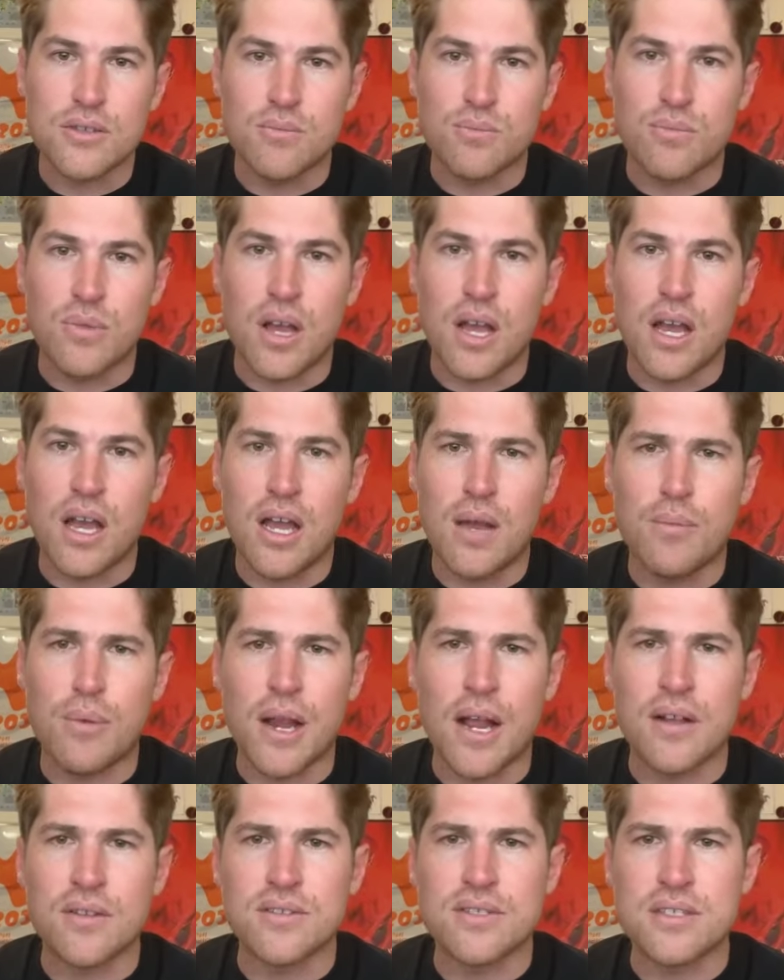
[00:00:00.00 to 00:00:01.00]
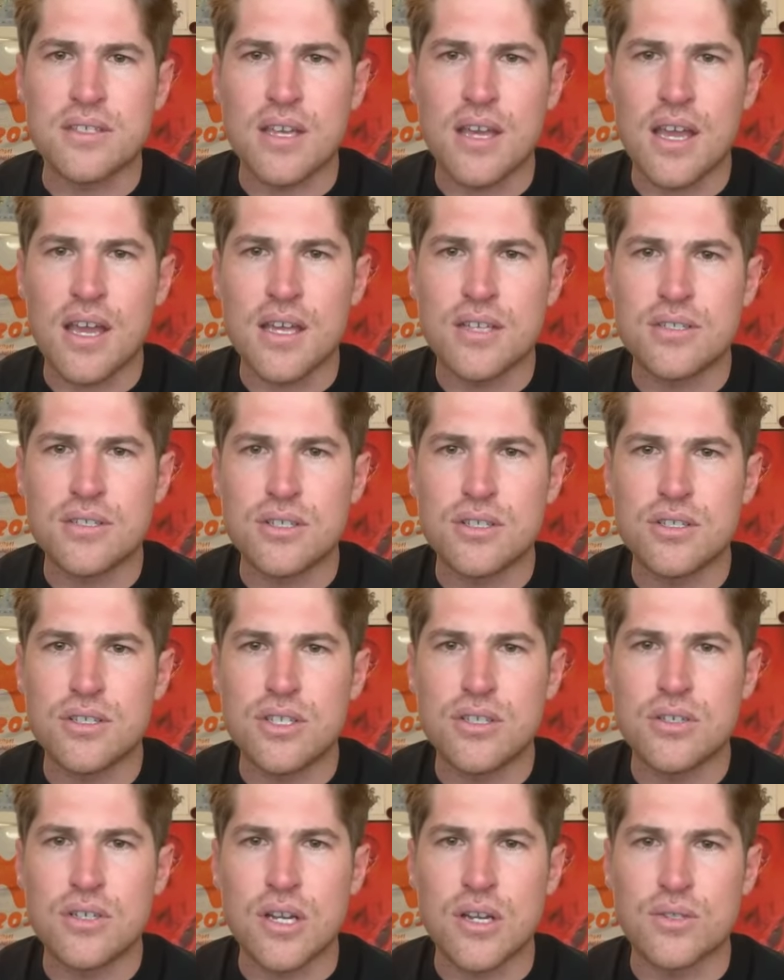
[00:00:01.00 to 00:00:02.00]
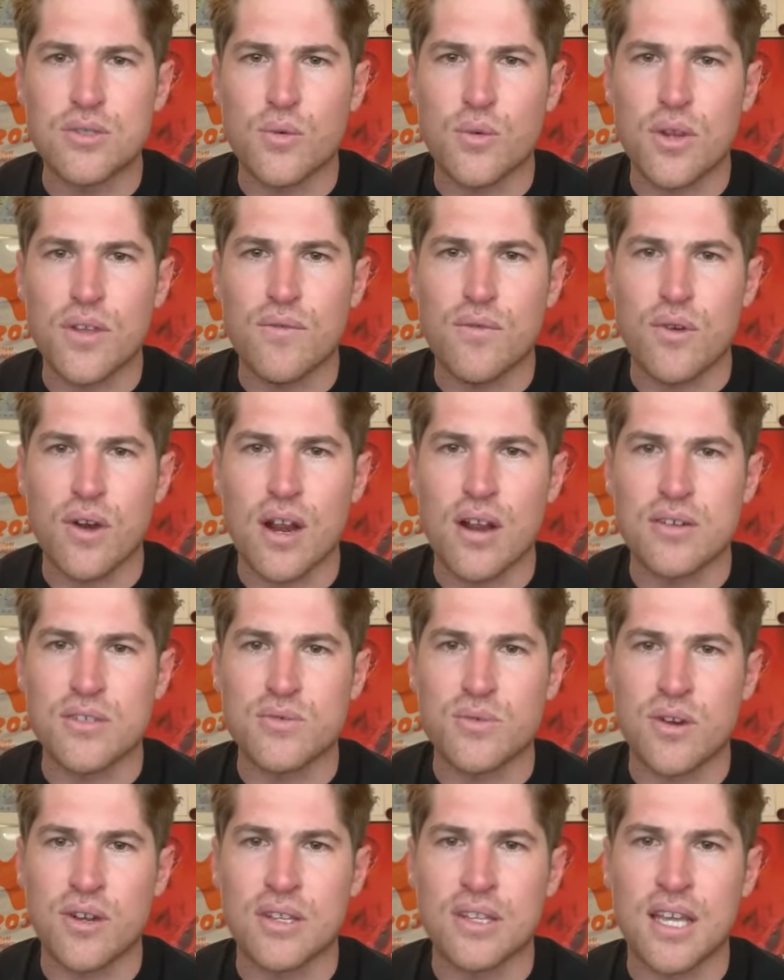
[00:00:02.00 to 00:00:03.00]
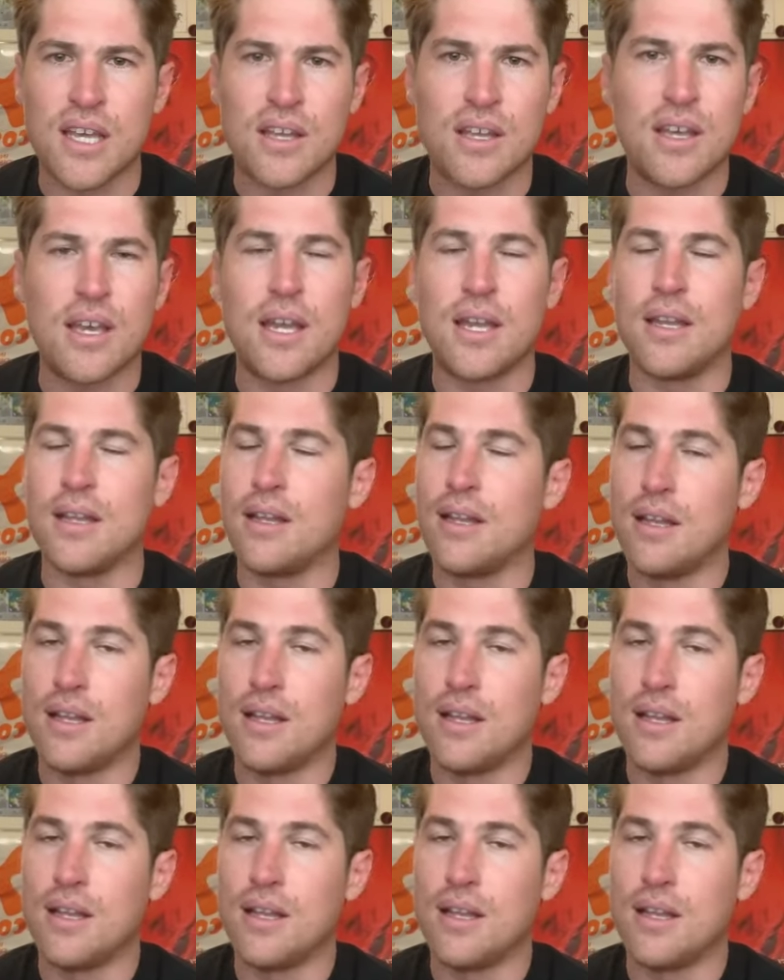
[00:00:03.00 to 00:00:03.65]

Brown says, could you go 24 hours wearing that hood?